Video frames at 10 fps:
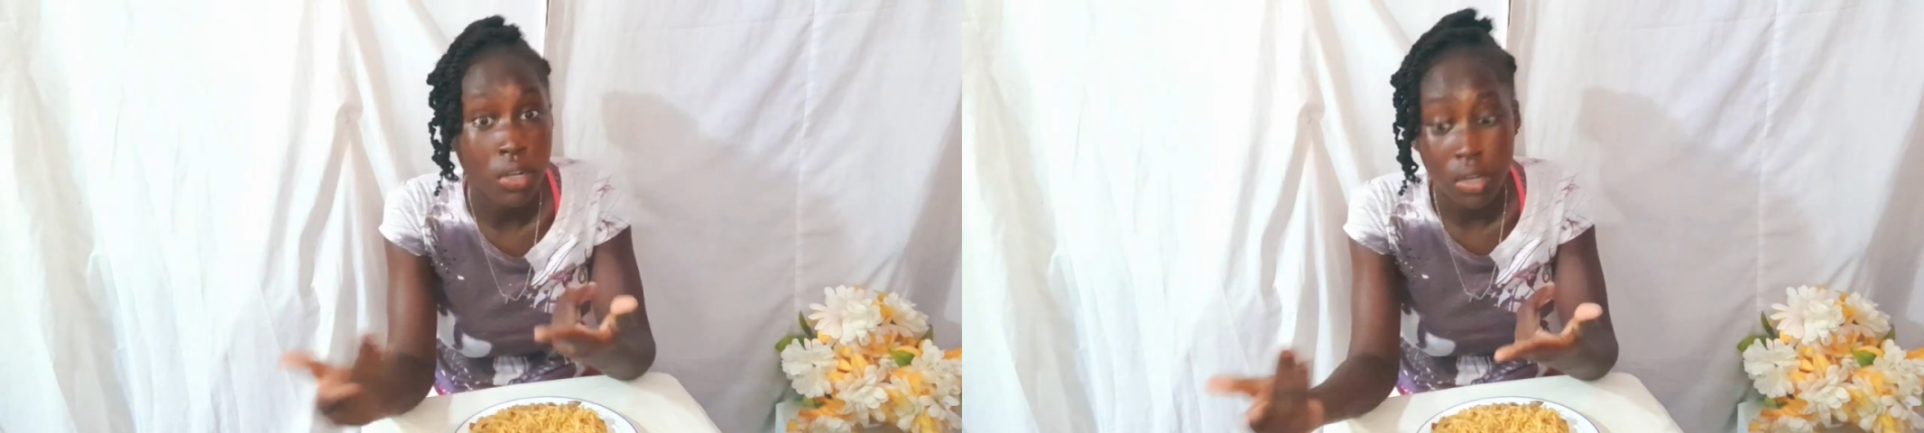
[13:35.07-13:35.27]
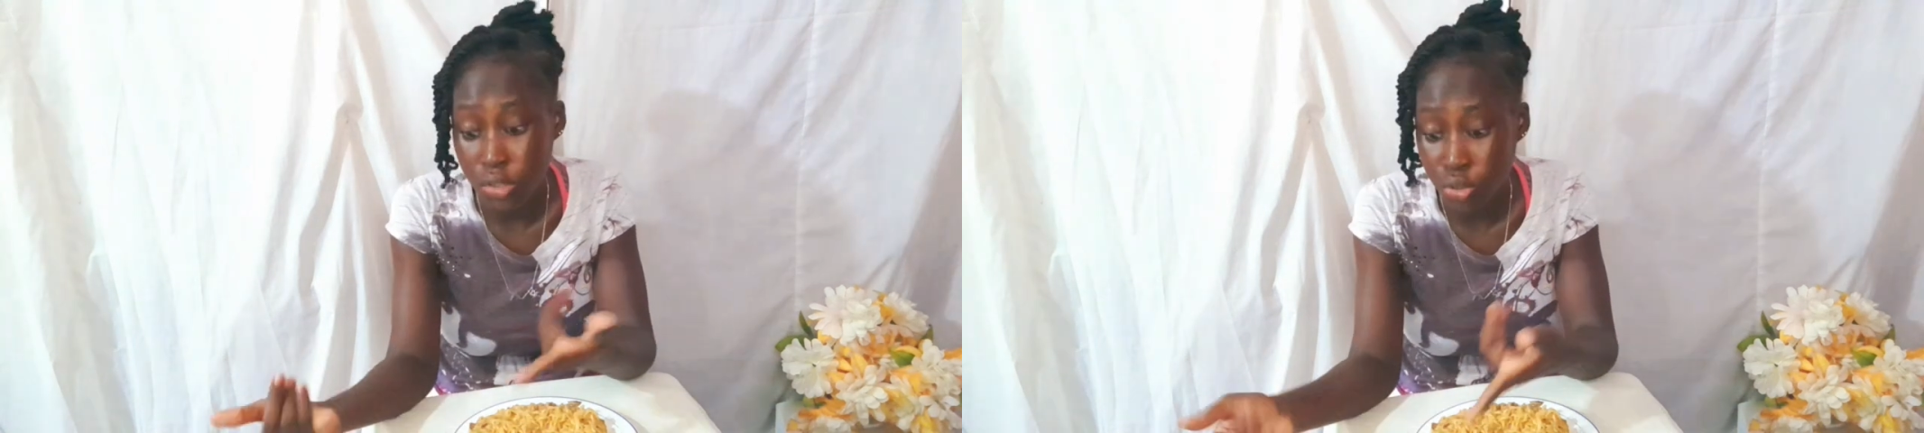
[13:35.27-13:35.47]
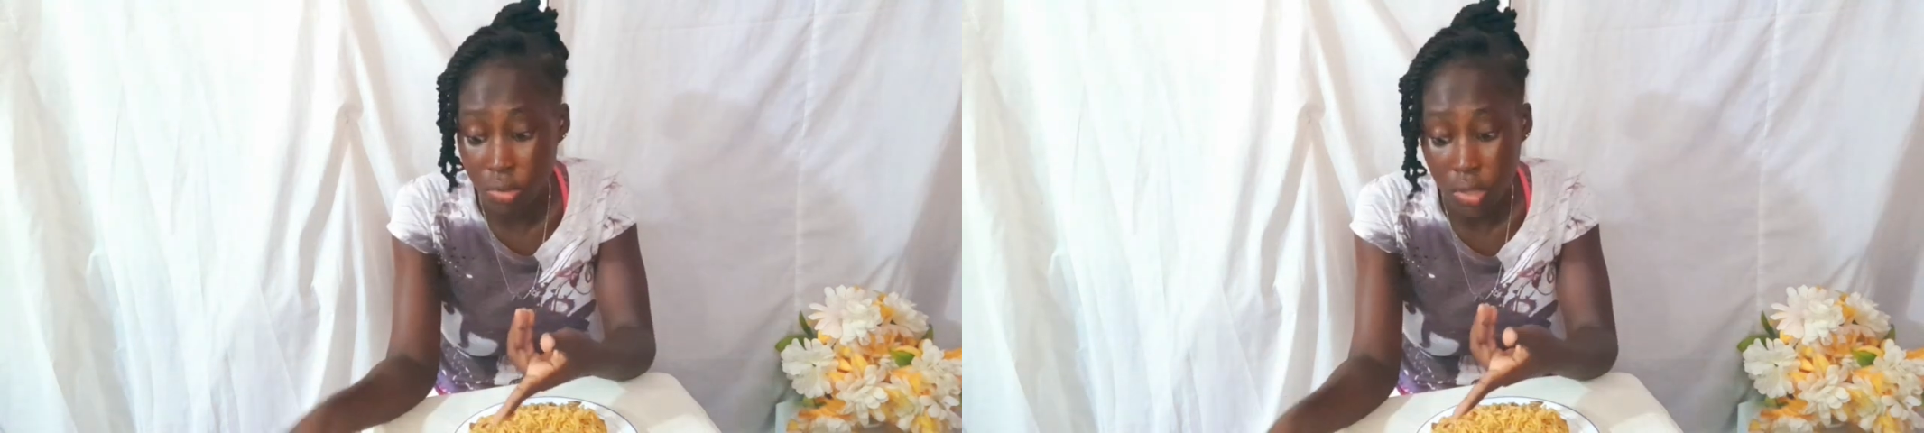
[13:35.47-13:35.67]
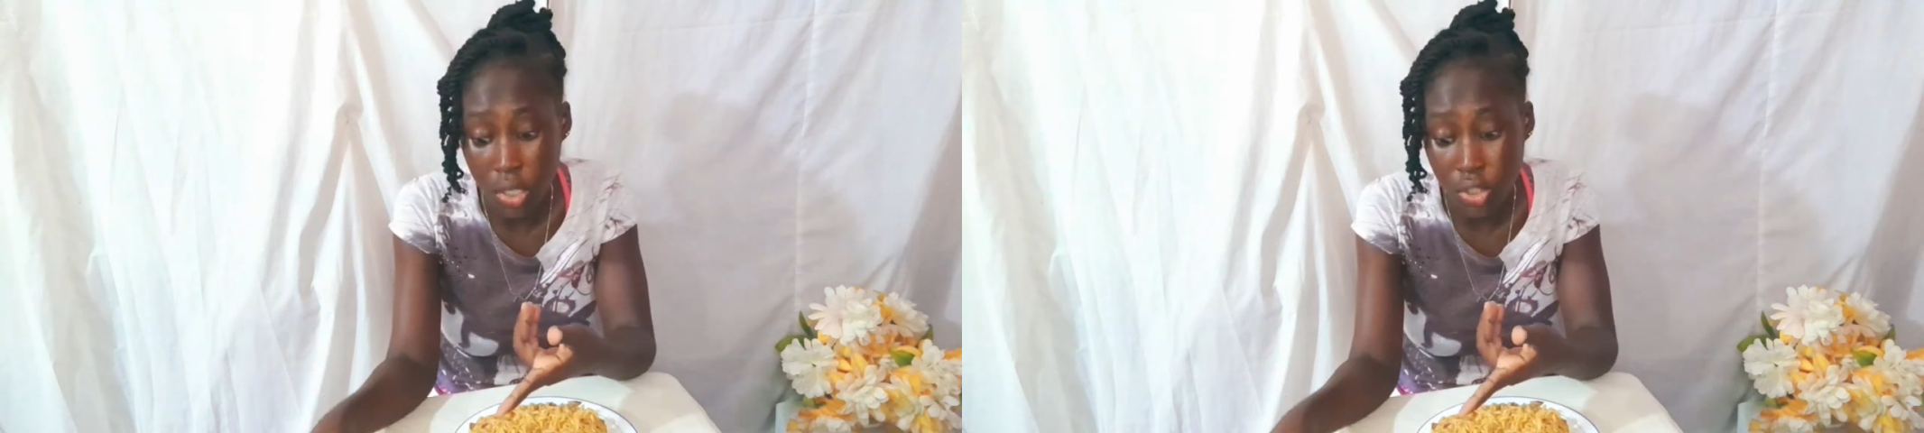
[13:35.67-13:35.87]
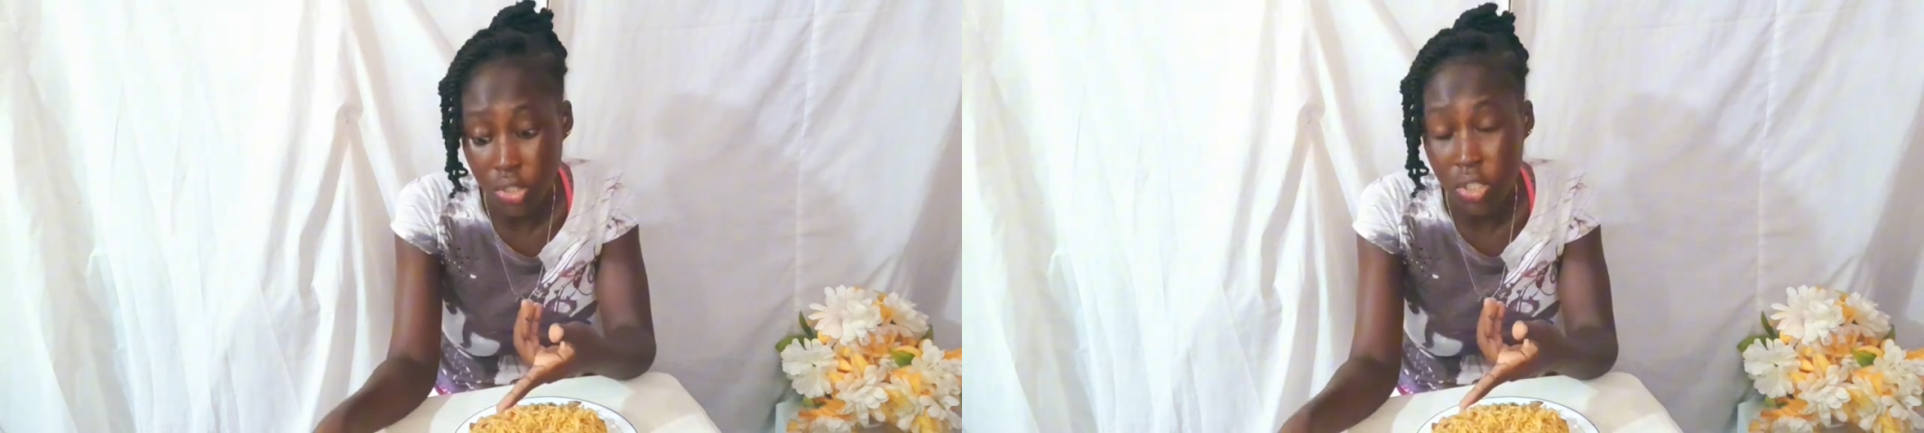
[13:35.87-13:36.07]
the truth
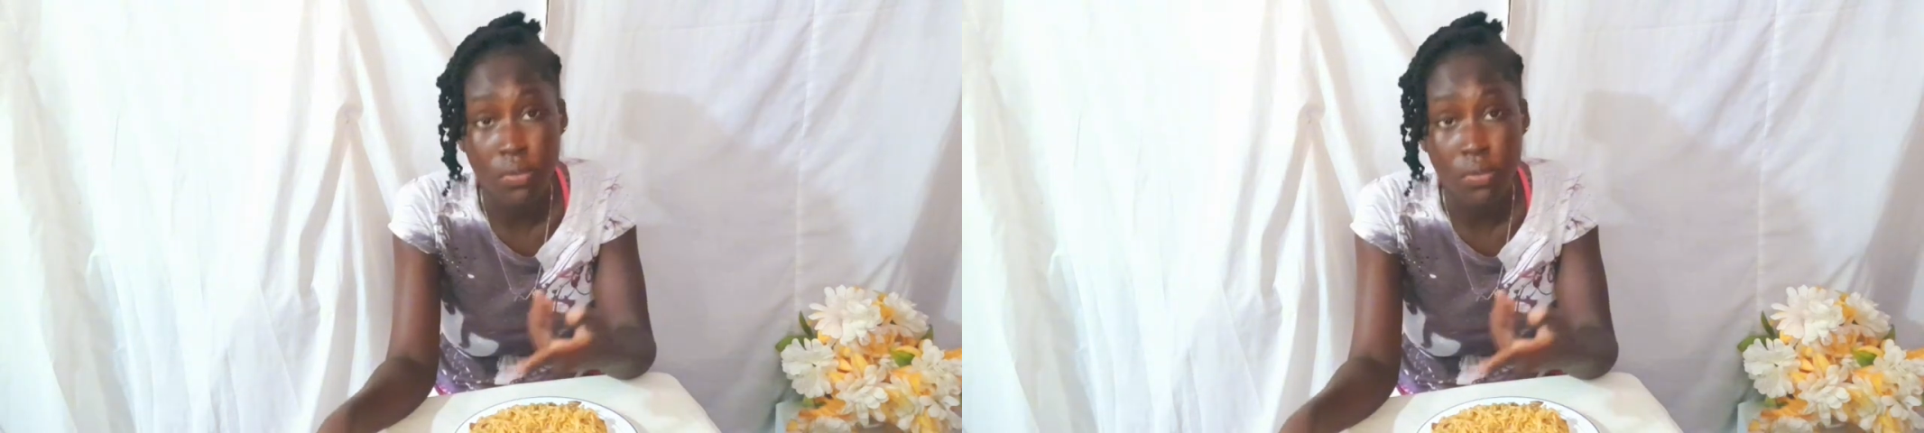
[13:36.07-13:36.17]
or drink.